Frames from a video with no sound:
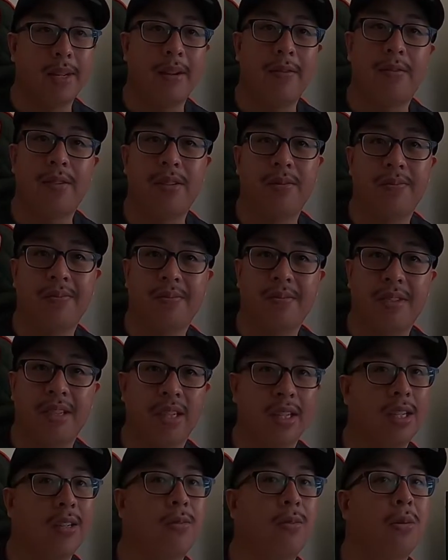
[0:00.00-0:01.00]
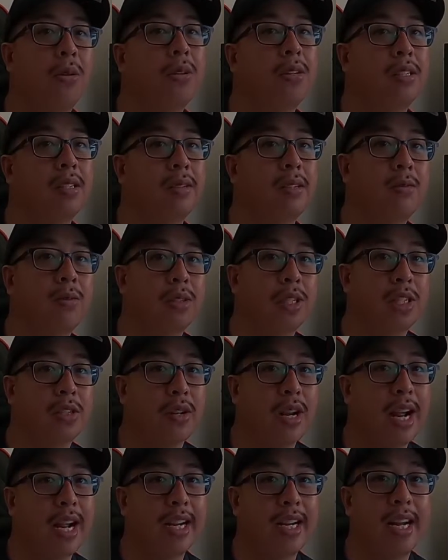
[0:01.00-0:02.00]
if you're looking for something for the
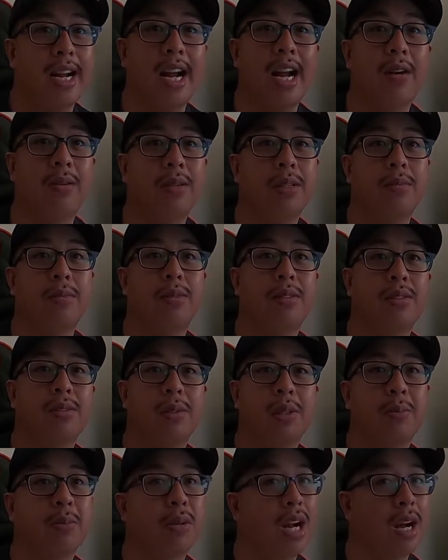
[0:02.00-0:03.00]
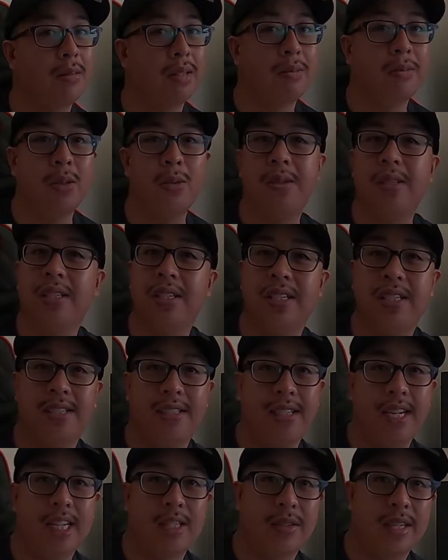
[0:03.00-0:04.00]
track, I would probably move into the
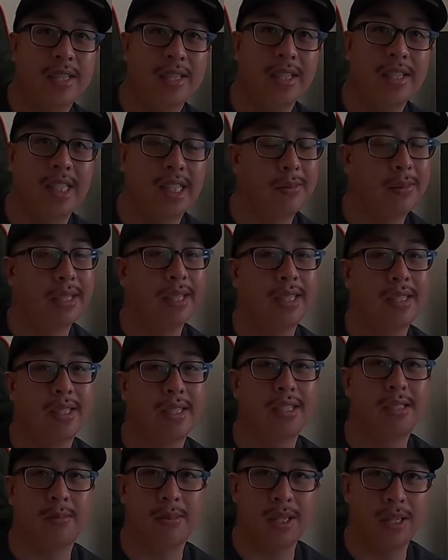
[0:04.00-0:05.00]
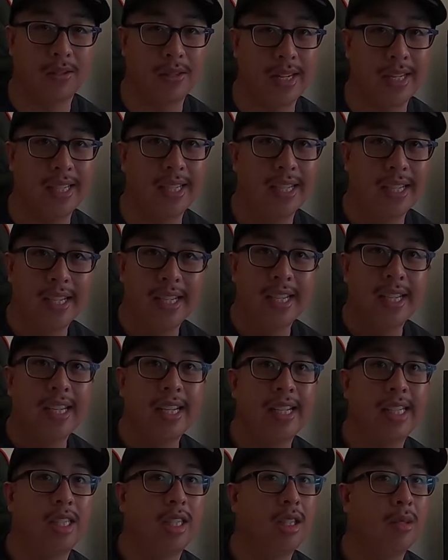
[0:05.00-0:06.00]
CX Racing just because of the spring rate
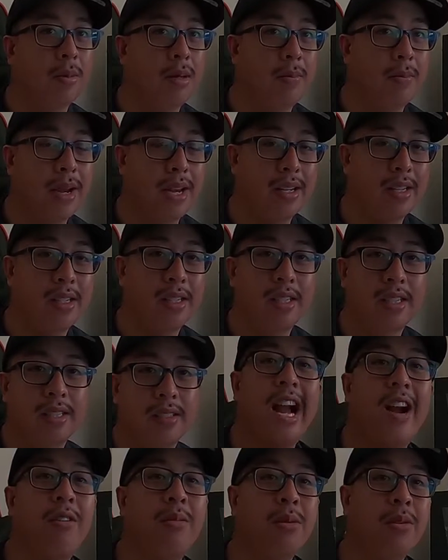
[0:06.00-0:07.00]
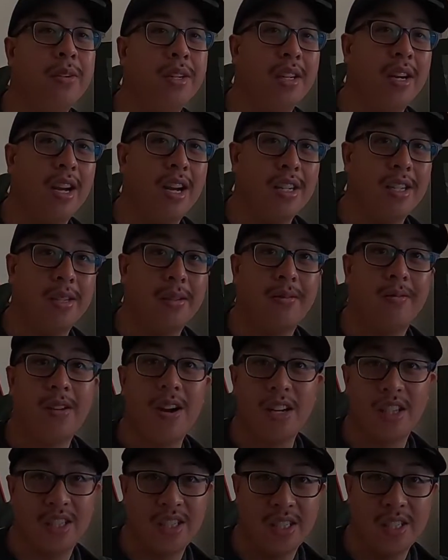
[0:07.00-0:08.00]
is a little bit better. Now we're moving on to
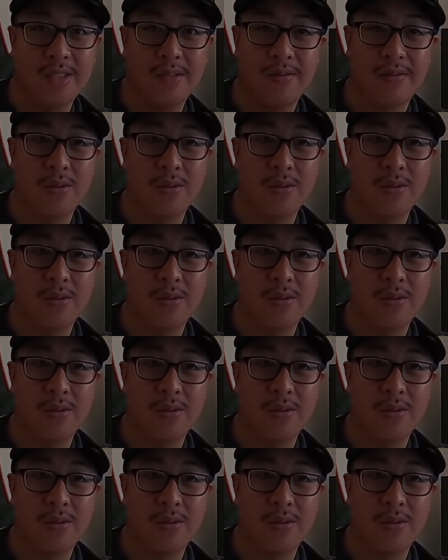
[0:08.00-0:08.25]
function